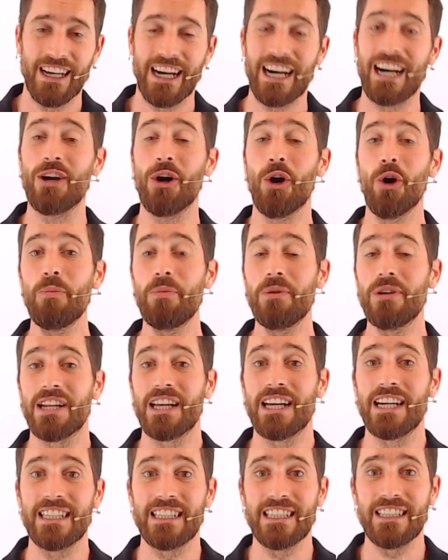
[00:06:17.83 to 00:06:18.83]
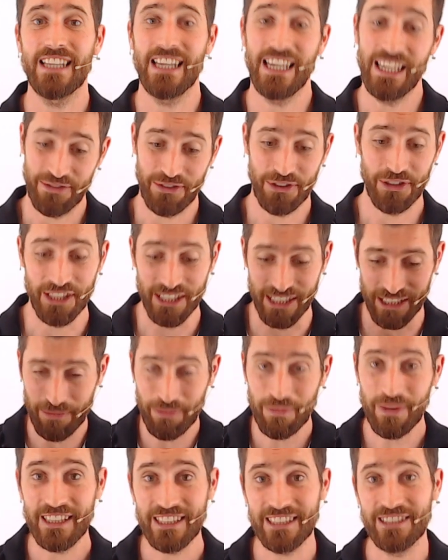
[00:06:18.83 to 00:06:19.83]
I hope you liked it. If you
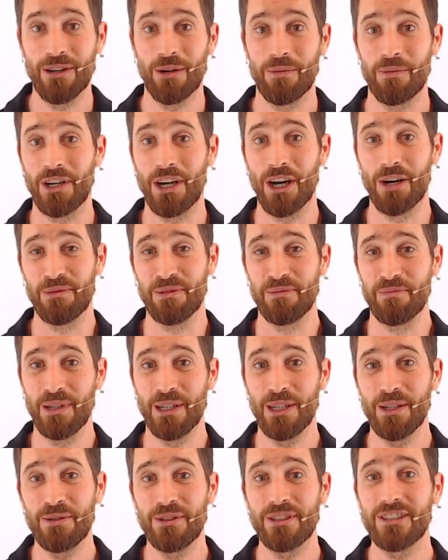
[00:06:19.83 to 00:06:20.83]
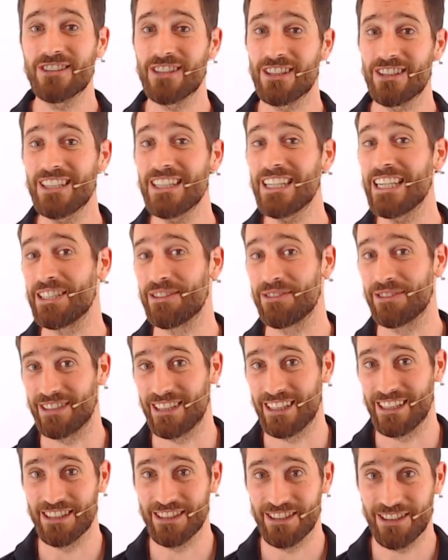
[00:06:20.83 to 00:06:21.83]
did, please drop a comment below to start an
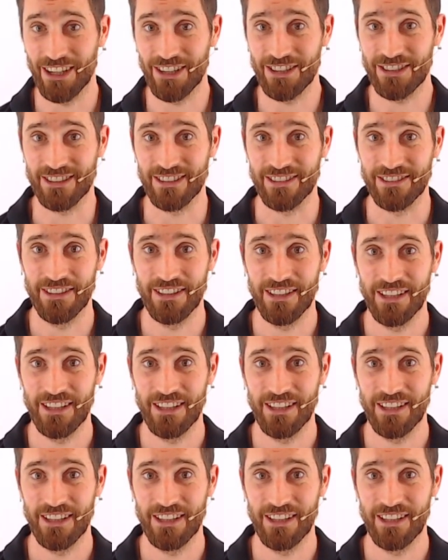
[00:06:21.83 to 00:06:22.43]
interesting discussion.